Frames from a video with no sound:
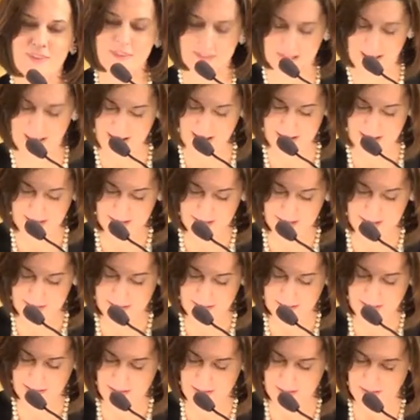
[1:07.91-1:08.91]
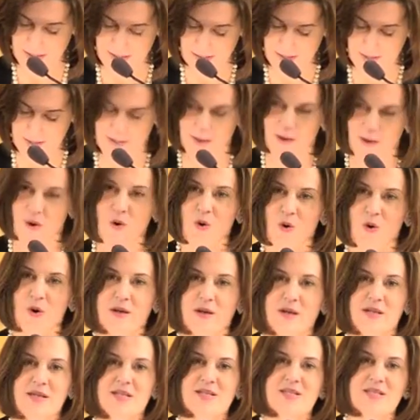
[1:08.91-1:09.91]
candidates,
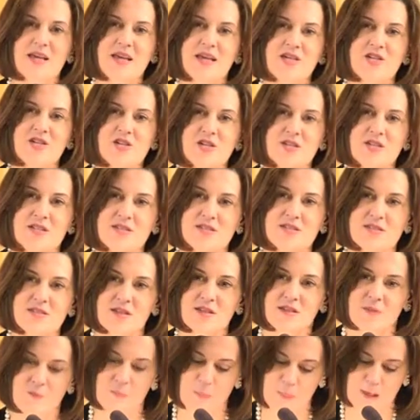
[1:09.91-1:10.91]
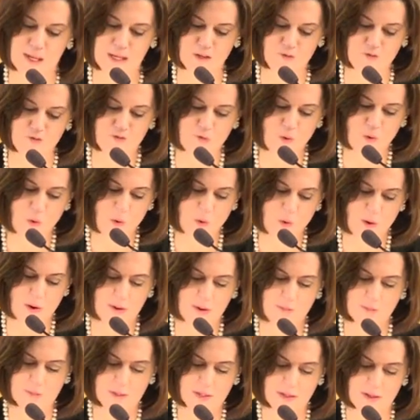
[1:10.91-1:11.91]
organizations
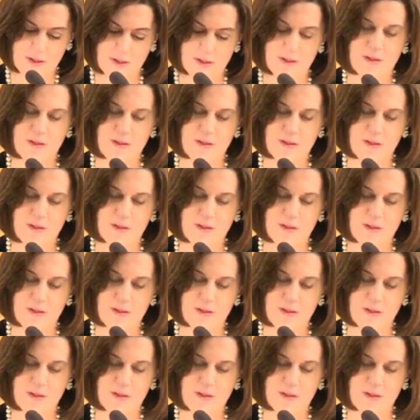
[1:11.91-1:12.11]
informed